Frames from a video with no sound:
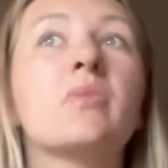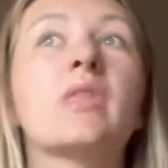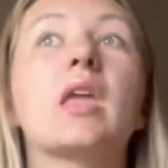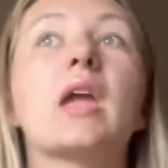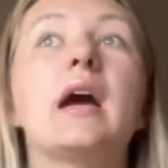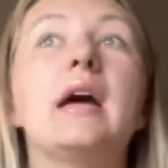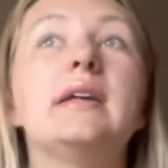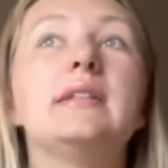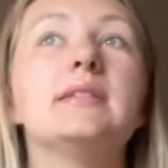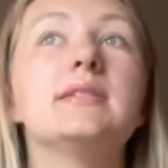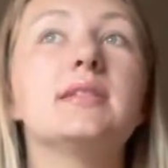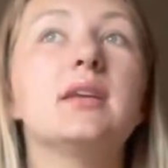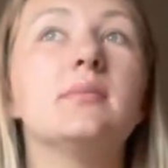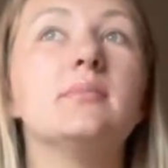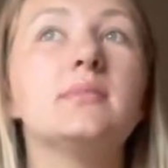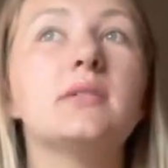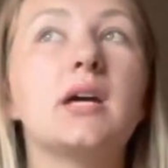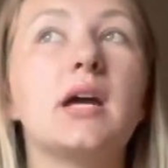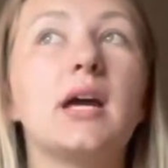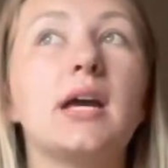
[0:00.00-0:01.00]
and
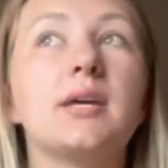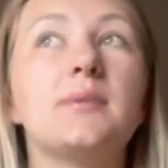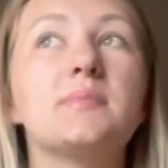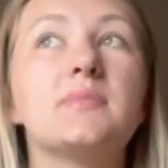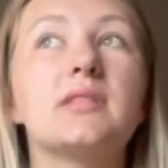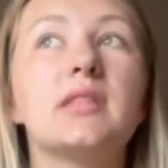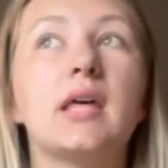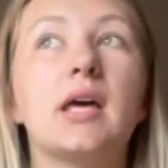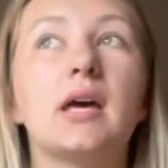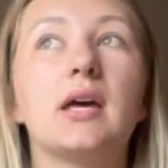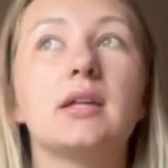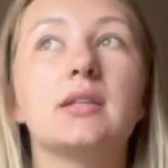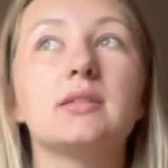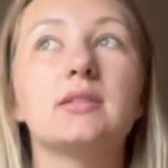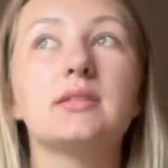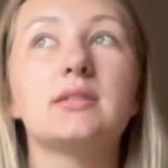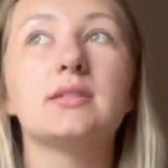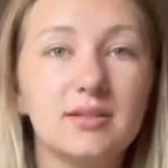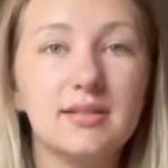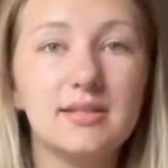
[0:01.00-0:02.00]
sometimes
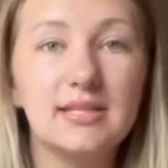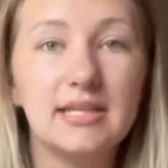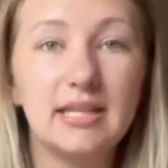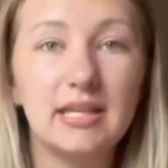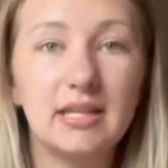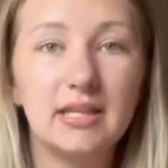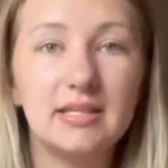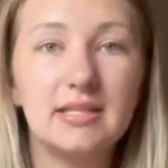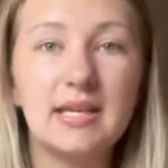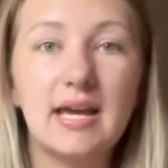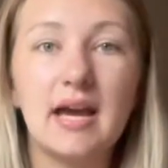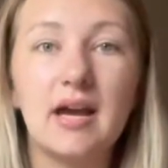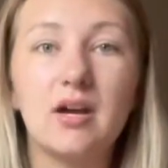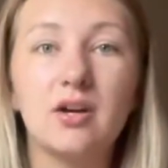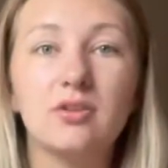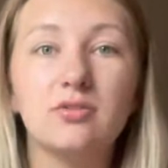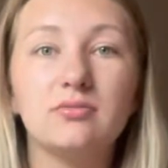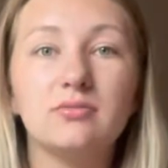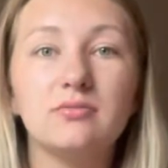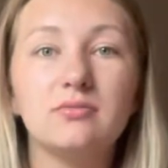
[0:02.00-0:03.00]
that's sitting
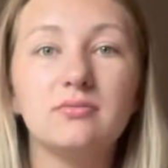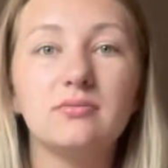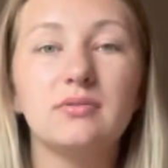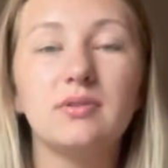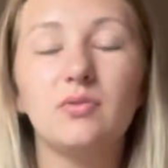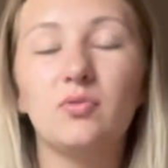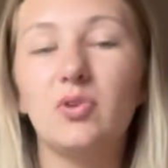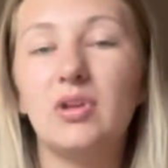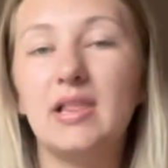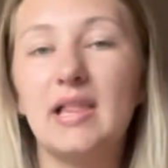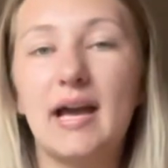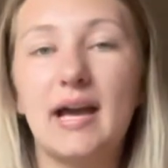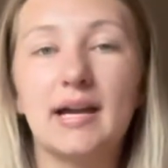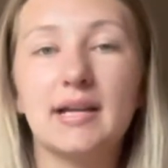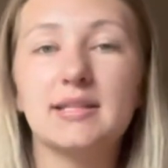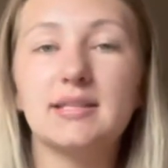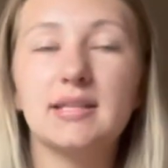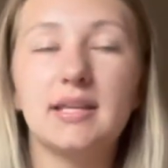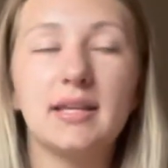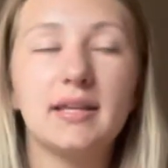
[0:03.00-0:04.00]
down,
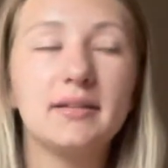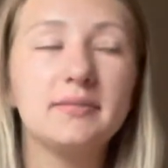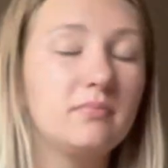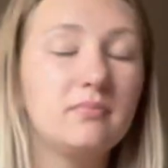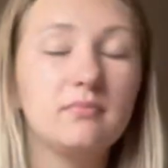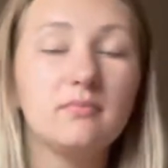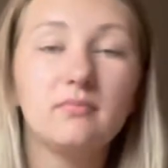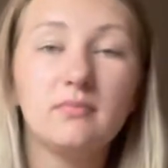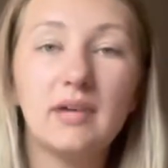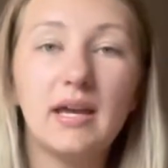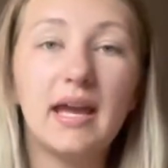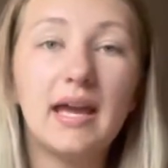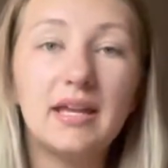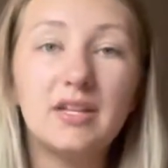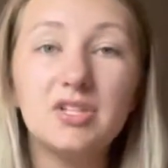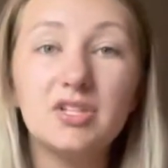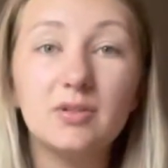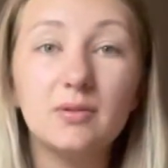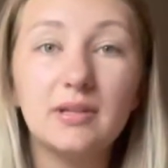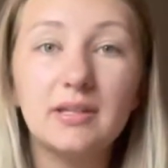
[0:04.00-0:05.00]
relaxing,
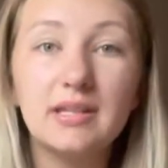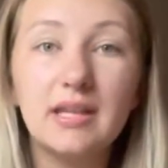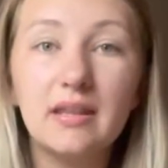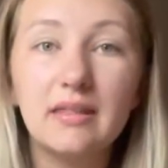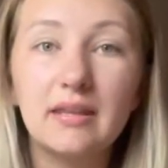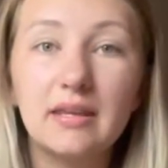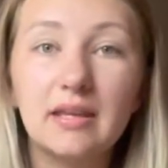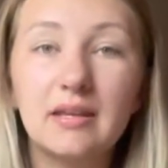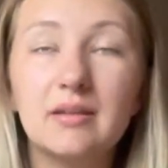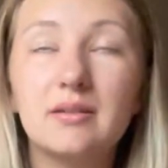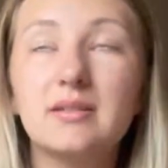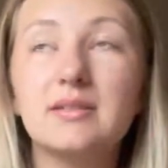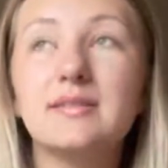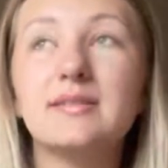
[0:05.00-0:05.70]
and doing nothing.